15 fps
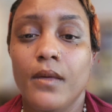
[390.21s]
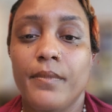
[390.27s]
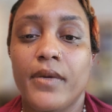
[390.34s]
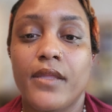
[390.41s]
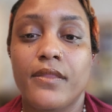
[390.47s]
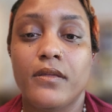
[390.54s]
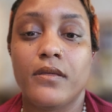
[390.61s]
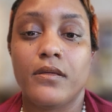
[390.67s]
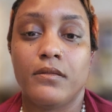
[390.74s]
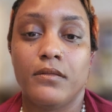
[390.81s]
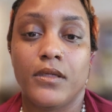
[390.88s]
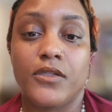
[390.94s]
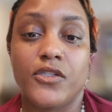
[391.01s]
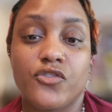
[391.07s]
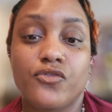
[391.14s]
the
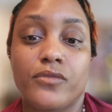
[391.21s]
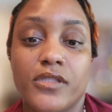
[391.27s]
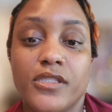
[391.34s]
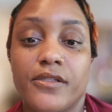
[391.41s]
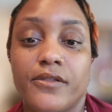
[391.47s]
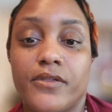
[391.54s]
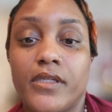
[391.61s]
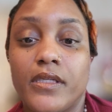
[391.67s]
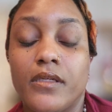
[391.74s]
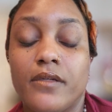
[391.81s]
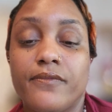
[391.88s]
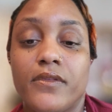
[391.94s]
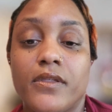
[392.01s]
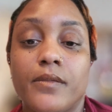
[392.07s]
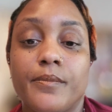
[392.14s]
initial attorney if
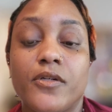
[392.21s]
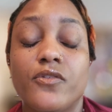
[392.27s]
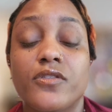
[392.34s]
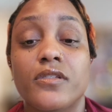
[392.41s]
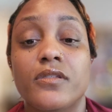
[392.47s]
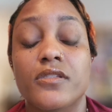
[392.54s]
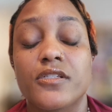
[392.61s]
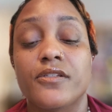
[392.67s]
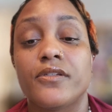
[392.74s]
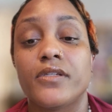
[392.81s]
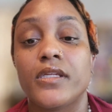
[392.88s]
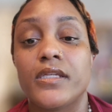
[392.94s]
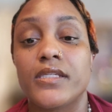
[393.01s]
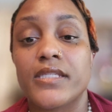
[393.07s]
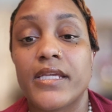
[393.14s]
the opposing
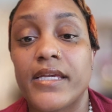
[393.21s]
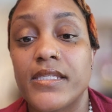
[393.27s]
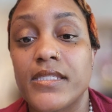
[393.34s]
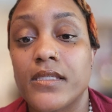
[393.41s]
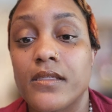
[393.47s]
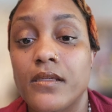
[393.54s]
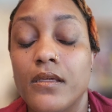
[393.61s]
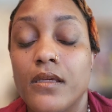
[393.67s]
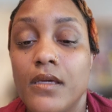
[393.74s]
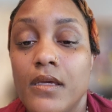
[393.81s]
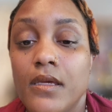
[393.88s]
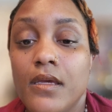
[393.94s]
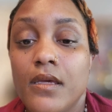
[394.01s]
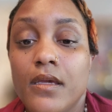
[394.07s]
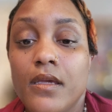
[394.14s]
attorney is asking
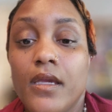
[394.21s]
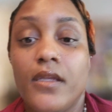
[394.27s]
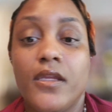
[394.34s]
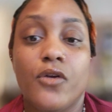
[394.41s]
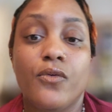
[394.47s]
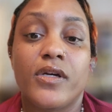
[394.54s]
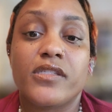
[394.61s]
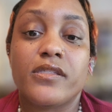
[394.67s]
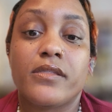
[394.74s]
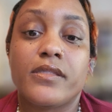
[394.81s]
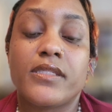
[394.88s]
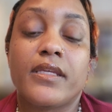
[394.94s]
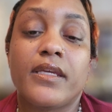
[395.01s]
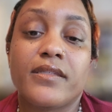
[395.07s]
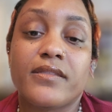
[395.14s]
any questions
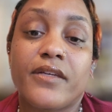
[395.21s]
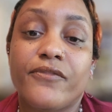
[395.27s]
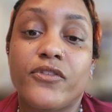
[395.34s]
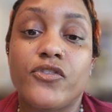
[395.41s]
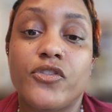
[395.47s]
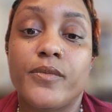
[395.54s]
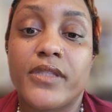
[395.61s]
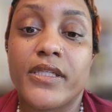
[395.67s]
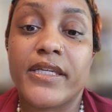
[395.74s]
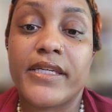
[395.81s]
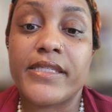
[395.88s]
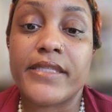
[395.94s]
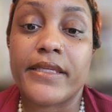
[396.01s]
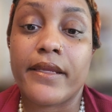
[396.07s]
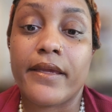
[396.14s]
that has nothing to do with the
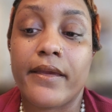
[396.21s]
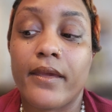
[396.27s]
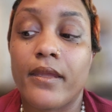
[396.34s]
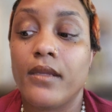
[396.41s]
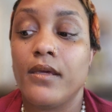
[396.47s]
case at hand.